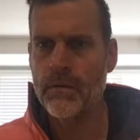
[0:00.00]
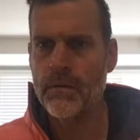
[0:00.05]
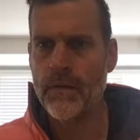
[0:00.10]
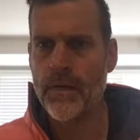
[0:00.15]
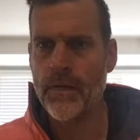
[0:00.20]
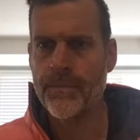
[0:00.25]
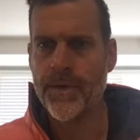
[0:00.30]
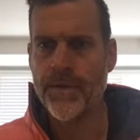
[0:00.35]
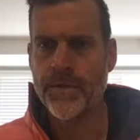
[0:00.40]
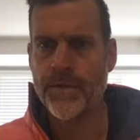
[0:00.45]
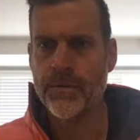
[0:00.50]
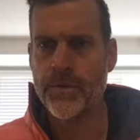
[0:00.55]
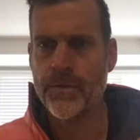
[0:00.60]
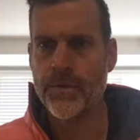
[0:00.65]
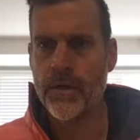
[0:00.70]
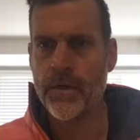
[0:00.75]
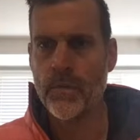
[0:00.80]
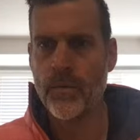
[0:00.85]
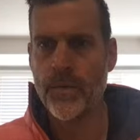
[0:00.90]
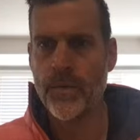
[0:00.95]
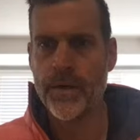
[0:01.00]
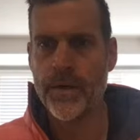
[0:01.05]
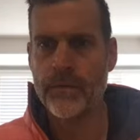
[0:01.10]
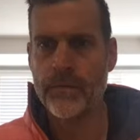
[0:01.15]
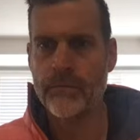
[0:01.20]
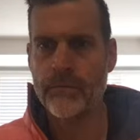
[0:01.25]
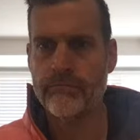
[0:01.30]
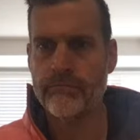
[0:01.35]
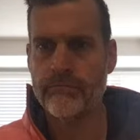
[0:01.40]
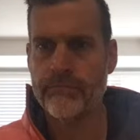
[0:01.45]
any
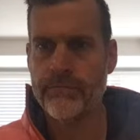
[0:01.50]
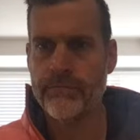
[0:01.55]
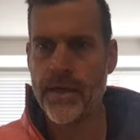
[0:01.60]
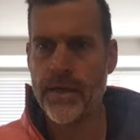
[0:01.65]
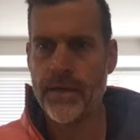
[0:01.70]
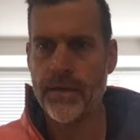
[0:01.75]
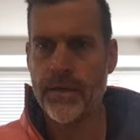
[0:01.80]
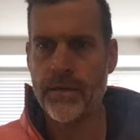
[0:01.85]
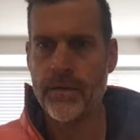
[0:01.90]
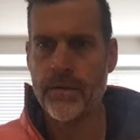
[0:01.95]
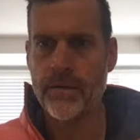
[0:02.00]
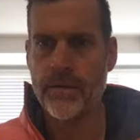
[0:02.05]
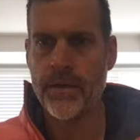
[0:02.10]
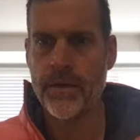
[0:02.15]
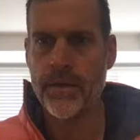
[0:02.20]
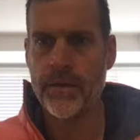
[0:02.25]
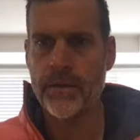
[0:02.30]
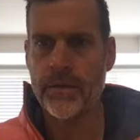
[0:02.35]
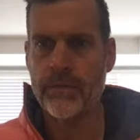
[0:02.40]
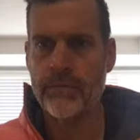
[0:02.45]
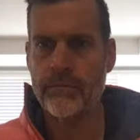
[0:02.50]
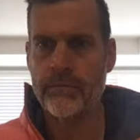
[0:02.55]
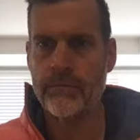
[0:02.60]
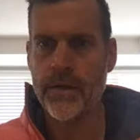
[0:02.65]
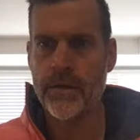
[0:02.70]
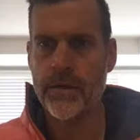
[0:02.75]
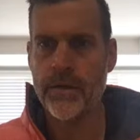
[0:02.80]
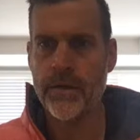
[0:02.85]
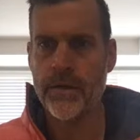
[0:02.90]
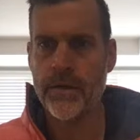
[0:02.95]
weird 90-degree
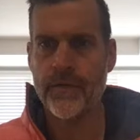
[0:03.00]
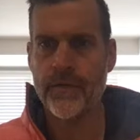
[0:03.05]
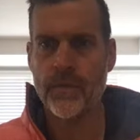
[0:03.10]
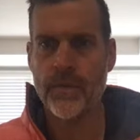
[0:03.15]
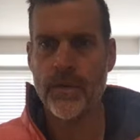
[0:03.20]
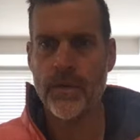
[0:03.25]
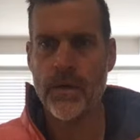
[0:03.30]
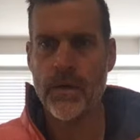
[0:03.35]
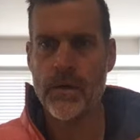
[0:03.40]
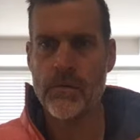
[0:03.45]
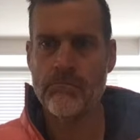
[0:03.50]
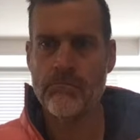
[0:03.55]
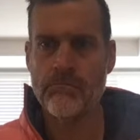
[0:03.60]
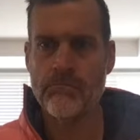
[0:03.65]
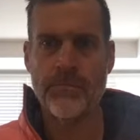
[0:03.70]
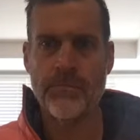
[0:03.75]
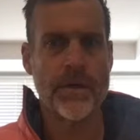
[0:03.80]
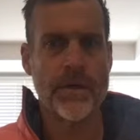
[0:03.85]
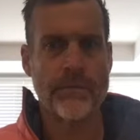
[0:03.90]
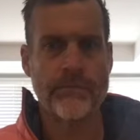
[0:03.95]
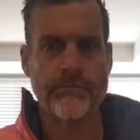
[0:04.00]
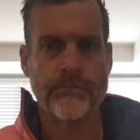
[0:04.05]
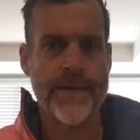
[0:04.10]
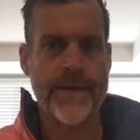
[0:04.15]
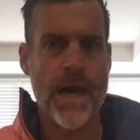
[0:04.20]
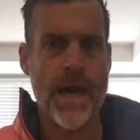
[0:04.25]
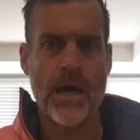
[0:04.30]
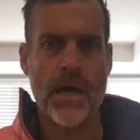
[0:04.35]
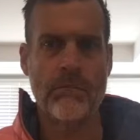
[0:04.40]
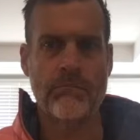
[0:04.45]
underneath swing arm, but
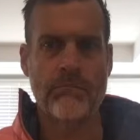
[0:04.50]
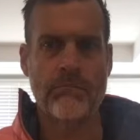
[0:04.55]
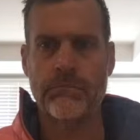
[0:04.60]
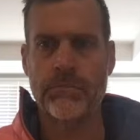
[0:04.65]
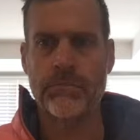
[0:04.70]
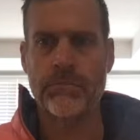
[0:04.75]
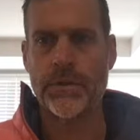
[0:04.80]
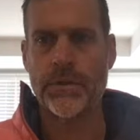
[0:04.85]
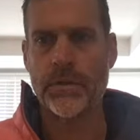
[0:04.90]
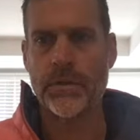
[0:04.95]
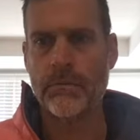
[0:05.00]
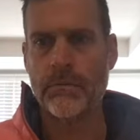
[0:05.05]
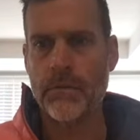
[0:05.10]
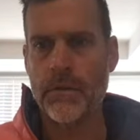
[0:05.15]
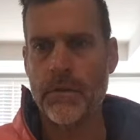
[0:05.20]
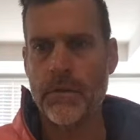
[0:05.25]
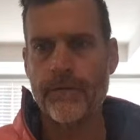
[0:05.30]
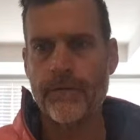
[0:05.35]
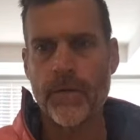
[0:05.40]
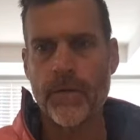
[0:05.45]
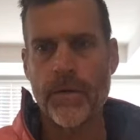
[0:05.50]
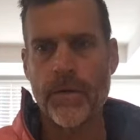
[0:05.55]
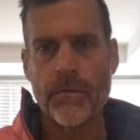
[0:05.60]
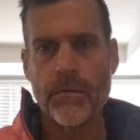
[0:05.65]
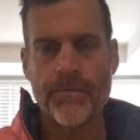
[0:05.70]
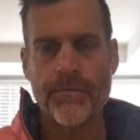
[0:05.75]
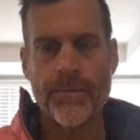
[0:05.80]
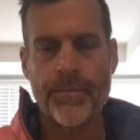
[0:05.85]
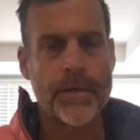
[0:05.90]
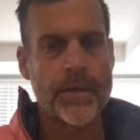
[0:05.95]
yeah, sure, go for it.
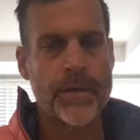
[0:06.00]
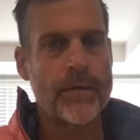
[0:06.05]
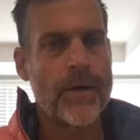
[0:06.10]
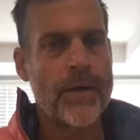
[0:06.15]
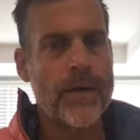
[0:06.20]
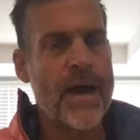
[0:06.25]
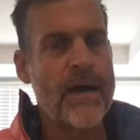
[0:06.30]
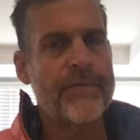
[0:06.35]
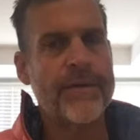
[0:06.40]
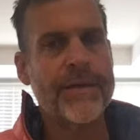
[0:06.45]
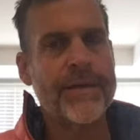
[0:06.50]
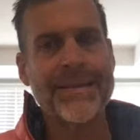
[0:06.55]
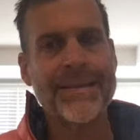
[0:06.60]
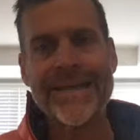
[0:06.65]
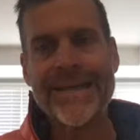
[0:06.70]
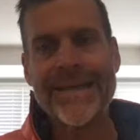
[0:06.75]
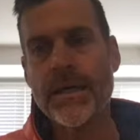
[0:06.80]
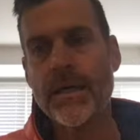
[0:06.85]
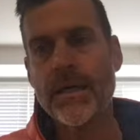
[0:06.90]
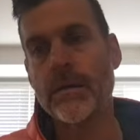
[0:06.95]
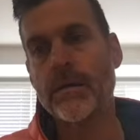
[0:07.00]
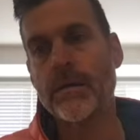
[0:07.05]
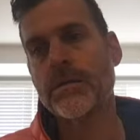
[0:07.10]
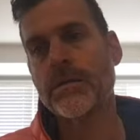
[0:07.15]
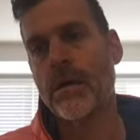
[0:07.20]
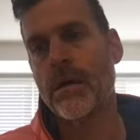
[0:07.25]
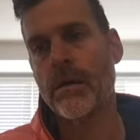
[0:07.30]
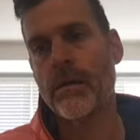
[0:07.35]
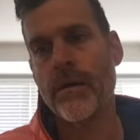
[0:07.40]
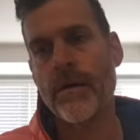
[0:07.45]
But you have a linkage
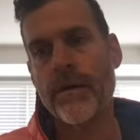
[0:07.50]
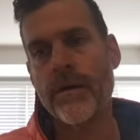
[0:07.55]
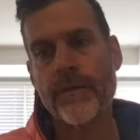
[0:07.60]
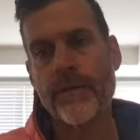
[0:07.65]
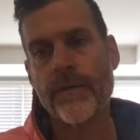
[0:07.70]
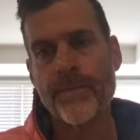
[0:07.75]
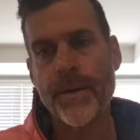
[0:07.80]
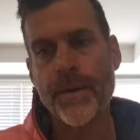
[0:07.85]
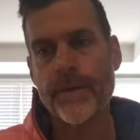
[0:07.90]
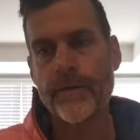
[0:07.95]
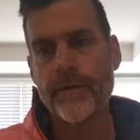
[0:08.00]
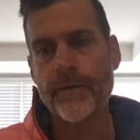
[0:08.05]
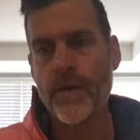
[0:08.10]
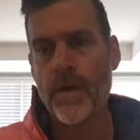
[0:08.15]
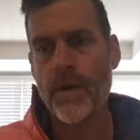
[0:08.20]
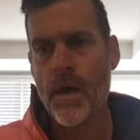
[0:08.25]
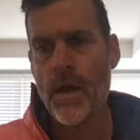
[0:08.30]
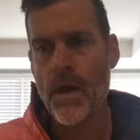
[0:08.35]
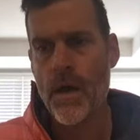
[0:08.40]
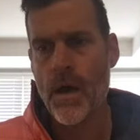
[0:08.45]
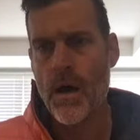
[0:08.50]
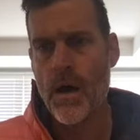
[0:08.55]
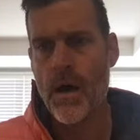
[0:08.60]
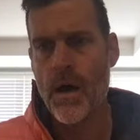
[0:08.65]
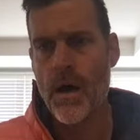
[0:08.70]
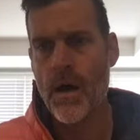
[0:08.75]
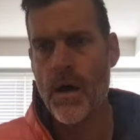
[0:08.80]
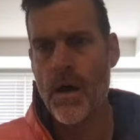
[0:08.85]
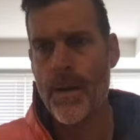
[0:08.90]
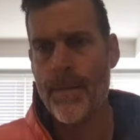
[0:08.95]
on a lot of these bikes.
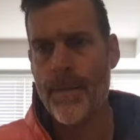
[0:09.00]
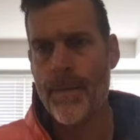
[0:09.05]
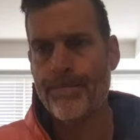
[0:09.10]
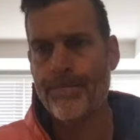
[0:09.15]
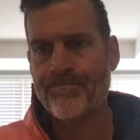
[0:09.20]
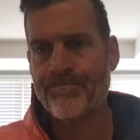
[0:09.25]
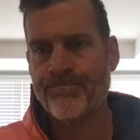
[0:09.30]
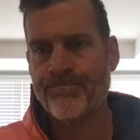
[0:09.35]
All